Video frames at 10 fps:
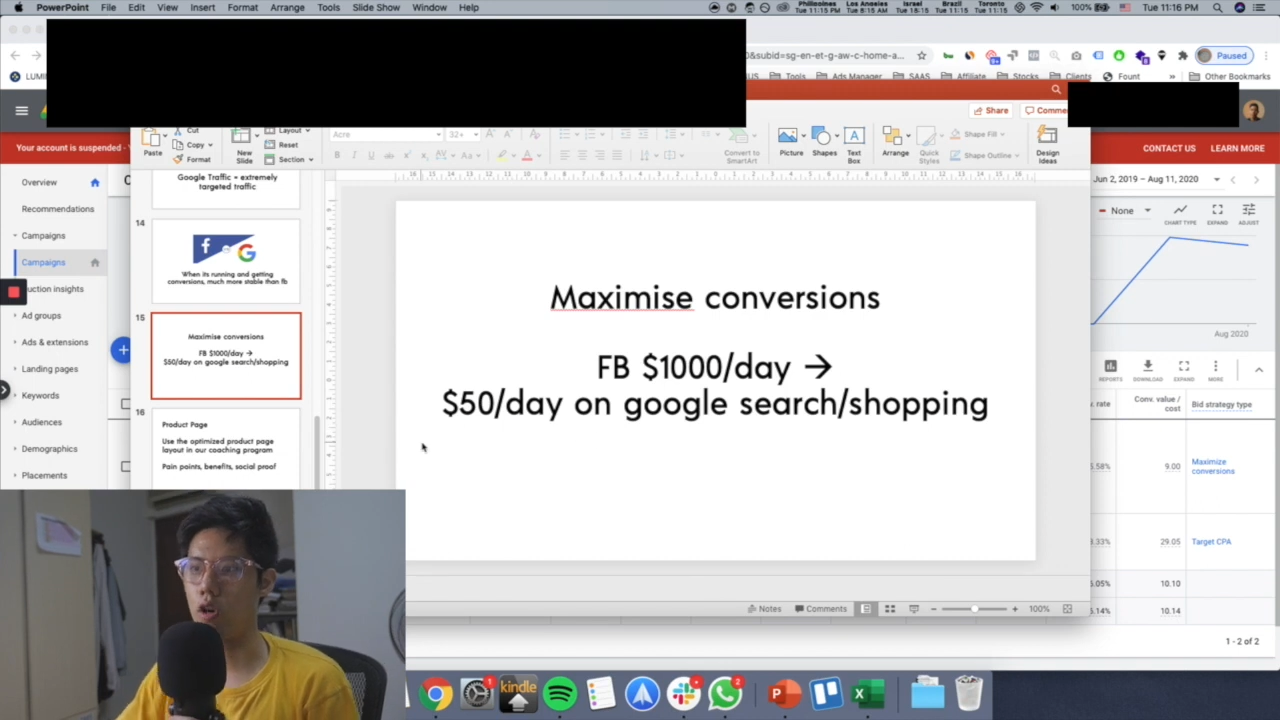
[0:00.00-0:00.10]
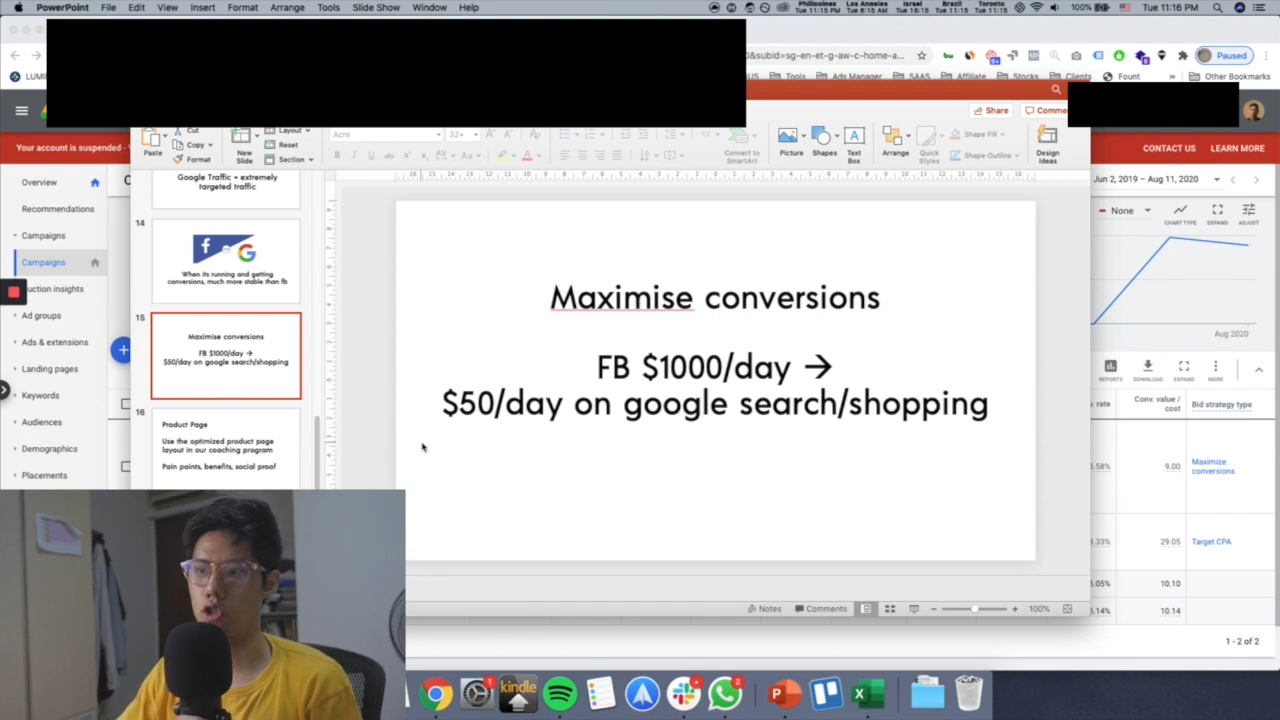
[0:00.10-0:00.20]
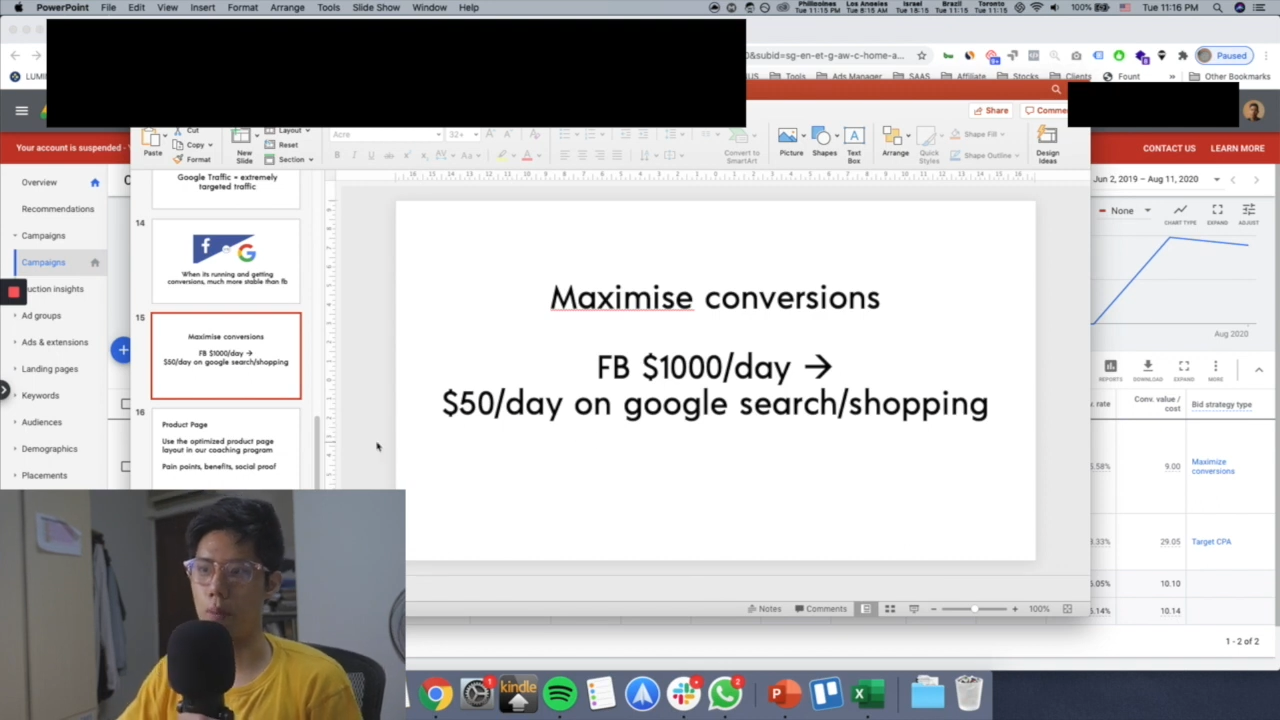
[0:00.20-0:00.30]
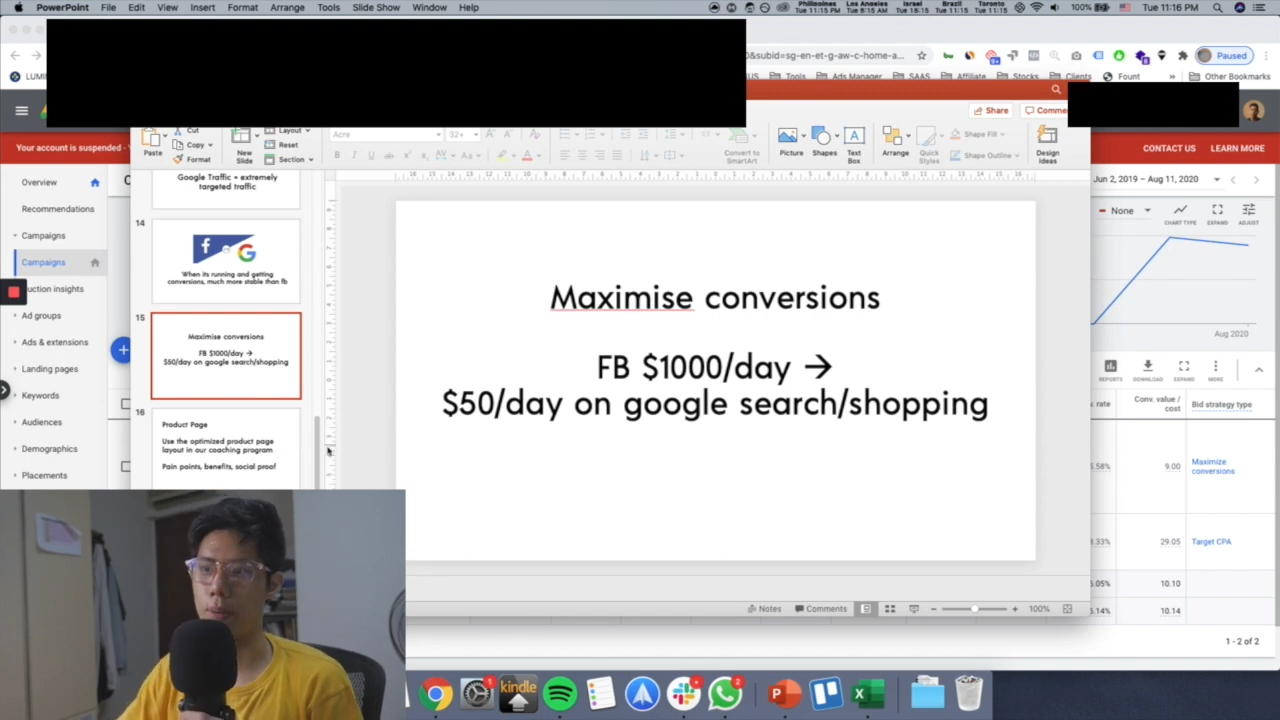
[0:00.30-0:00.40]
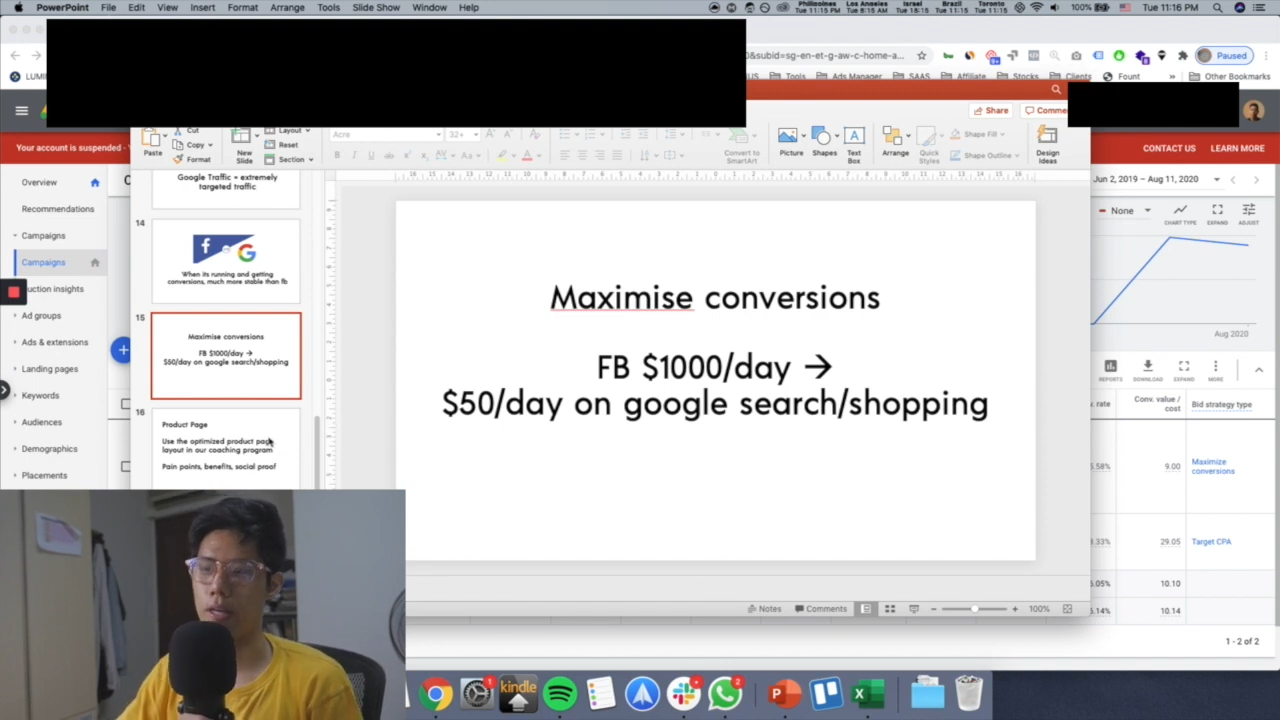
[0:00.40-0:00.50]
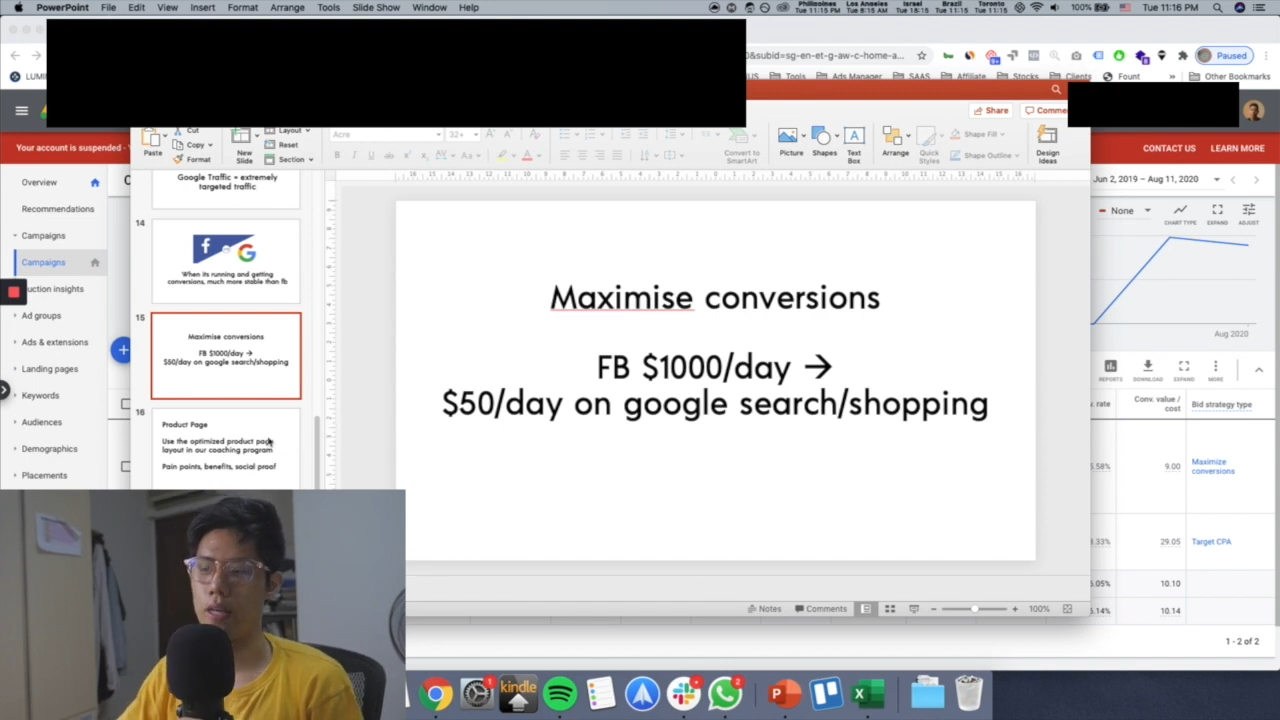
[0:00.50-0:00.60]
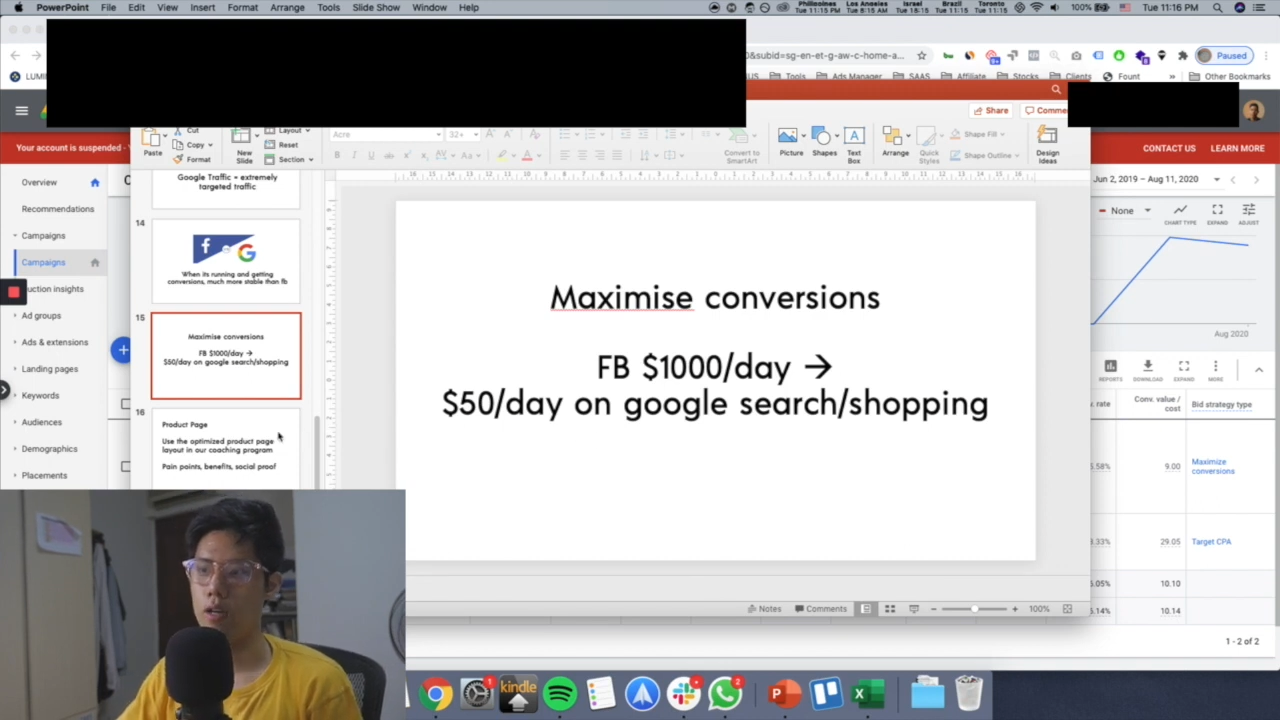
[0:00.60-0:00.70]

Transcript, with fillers: or shopping.